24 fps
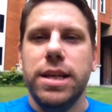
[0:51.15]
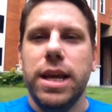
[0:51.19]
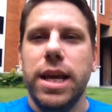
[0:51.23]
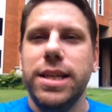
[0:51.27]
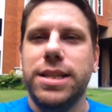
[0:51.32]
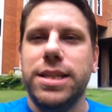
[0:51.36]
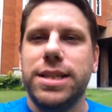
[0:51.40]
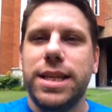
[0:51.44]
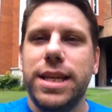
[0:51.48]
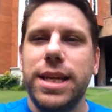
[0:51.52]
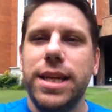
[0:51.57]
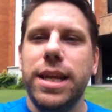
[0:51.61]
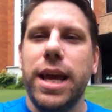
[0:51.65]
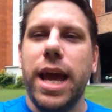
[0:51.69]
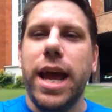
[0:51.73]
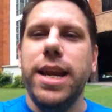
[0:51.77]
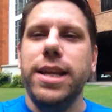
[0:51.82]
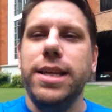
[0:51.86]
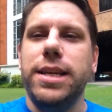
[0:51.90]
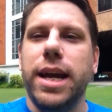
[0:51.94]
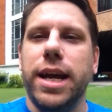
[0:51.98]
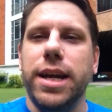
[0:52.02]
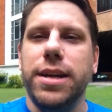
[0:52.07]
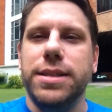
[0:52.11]
It's key to
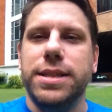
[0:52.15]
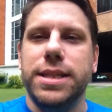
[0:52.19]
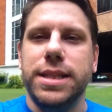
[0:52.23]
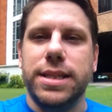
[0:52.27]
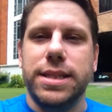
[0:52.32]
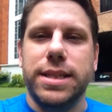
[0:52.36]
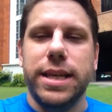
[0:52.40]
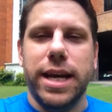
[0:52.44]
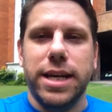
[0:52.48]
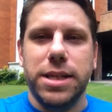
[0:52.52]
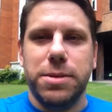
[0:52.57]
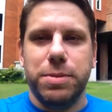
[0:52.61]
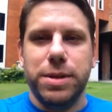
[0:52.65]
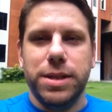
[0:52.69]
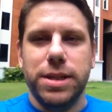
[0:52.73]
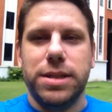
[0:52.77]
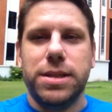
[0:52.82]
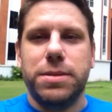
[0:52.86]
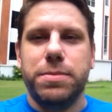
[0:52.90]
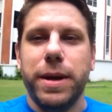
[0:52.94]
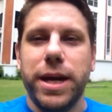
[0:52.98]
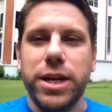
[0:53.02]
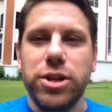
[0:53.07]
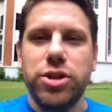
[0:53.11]
any kind of success, but
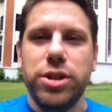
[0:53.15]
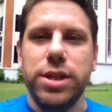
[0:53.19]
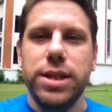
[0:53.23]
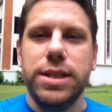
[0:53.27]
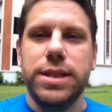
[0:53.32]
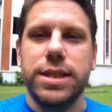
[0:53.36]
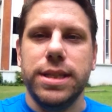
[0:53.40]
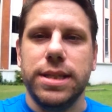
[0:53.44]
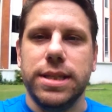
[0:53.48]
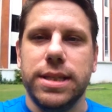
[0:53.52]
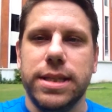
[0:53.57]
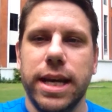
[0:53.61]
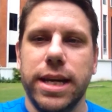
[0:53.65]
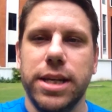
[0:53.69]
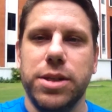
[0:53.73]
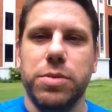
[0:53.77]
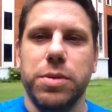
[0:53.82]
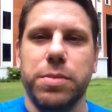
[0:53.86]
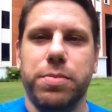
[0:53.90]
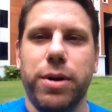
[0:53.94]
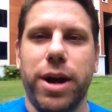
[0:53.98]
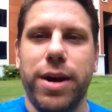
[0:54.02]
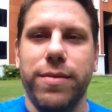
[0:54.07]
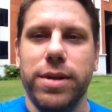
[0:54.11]
especially success
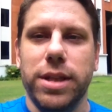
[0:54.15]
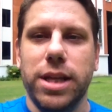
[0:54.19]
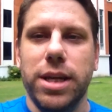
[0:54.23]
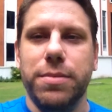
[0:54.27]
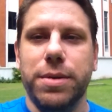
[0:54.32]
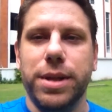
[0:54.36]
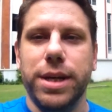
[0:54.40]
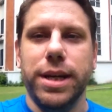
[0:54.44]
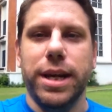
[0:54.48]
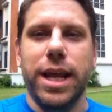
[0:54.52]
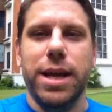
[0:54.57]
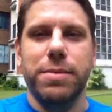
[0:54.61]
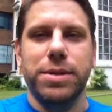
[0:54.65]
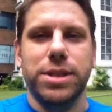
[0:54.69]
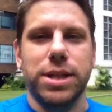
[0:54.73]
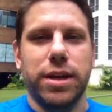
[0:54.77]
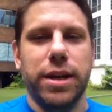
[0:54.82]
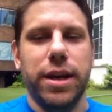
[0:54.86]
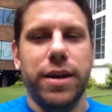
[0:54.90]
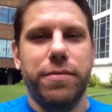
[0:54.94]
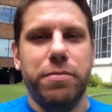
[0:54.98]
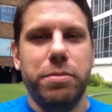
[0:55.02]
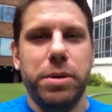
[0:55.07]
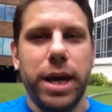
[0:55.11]
with private labeling and
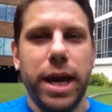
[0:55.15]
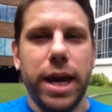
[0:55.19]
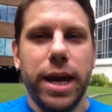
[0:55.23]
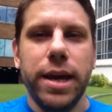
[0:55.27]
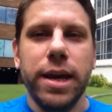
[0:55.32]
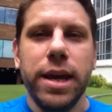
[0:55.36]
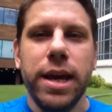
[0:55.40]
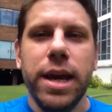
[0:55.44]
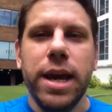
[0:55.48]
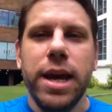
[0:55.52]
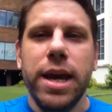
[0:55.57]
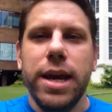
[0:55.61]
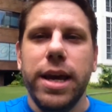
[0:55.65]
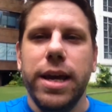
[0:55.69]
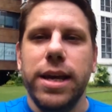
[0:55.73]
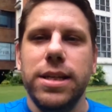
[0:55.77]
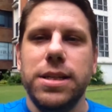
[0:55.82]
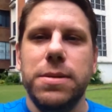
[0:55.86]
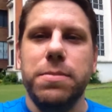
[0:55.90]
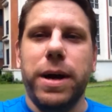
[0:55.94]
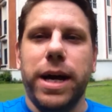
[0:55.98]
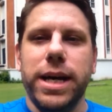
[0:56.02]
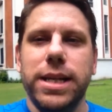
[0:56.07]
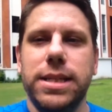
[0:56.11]
Amazon FBA.
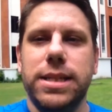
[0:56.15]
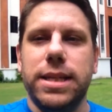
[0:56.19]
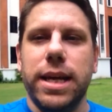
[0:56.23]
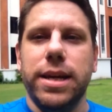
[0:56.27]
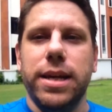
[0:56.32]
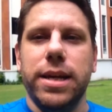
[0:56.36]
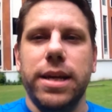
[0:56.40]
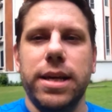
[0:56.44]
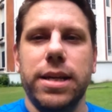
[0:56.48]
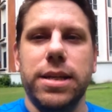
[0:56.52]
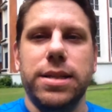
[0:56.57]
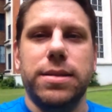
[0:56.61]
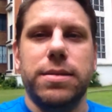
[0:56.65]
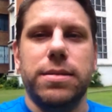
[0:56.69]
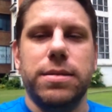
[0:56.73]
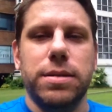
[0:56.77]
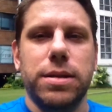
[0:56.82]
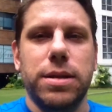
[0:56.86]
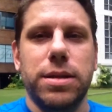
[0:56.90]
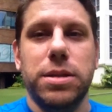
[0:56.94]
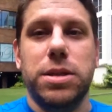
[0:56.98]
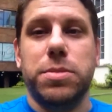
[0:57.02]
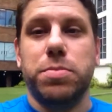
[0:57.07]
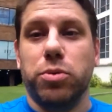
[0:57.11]
His mindset is
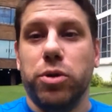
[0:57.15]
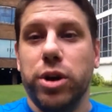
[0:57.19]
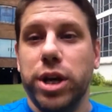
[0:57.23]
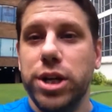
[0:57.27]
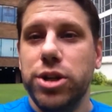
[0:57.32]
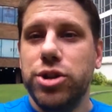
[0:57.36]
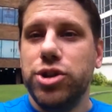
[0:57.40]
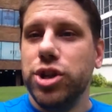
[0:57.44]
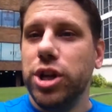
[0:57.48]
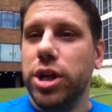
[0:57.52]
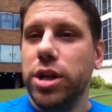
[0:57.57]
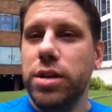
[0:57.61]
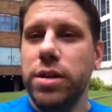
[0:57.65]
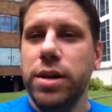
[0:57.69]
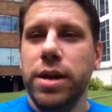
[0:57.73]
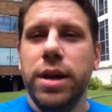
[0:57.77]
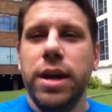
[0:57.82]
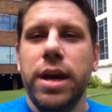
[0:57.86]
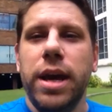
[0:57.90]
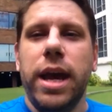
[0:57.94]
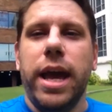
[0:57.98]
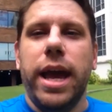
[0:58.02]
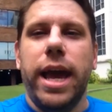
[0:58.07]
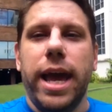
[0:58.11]
inspirational,
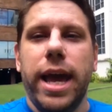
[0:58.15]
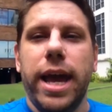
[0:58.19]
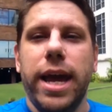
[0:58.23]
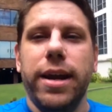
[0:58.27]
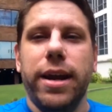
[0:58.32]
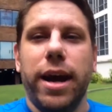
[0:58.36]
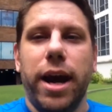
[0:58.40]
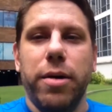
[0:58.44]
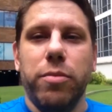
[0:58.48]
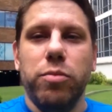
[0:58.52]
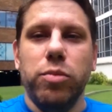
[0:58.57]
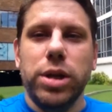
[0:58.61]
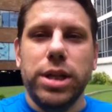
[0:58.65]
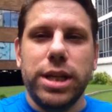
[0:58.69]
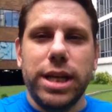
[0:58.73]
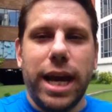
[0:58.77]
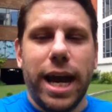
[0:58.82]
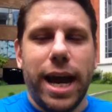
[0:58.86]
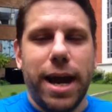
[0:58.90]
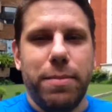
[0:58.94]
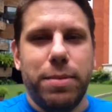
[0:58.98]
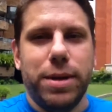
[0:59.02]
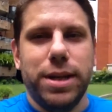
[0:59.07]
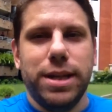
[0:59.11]
and I'm really
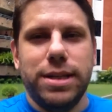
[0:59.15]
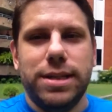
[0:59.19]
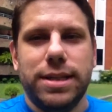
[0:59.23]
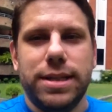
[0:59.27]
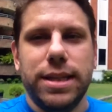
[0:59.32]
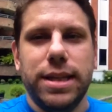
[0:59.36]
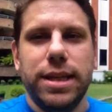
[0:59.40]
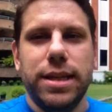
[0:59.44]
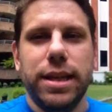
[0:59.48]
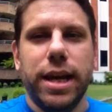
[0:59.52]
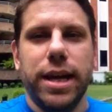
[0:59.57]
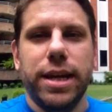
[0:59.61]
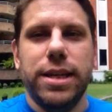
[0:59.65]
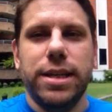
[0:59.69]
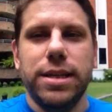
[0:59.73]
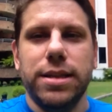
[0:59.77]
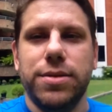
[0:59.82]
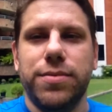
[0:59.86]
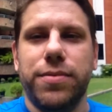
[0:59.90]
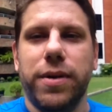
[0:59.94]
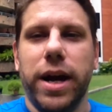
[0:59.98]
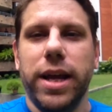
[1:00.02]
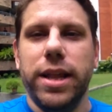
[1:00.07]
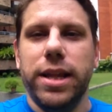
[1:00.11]
happy to see that
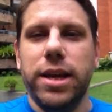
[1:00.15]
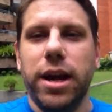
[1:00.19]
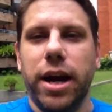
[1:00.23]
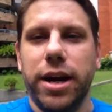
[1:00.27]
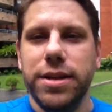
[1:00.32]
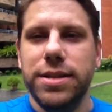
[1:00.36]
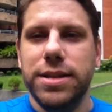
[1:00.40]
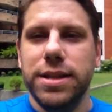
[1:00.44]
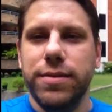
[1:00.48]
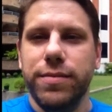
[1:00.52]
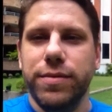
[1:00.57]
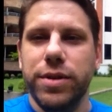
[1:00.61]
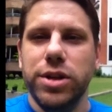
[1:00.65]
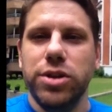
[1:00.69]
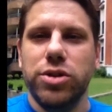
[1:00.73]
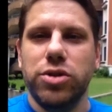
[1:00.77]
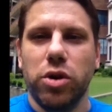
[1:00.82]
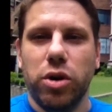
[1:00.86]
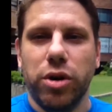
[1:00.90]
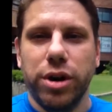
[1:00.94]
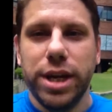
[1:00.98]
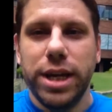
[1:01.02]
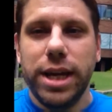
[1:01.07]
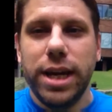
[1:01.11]
he's finally got his
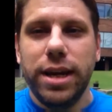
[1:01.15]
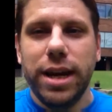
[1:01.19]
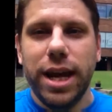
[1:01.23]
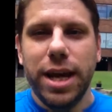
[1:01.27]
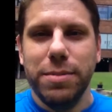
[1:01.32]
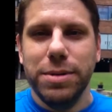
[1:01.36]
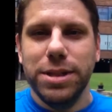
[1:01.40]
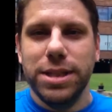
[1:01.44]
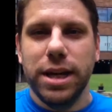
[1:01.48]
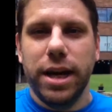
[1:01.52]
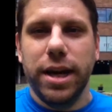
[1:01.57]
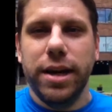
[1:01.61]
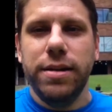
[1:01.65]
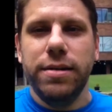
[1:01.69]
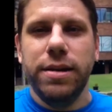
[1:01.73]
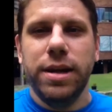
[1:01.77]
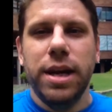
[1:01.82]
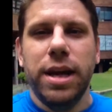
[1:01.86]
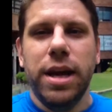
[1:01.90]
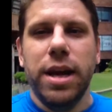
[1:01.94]
inventory in Amazon.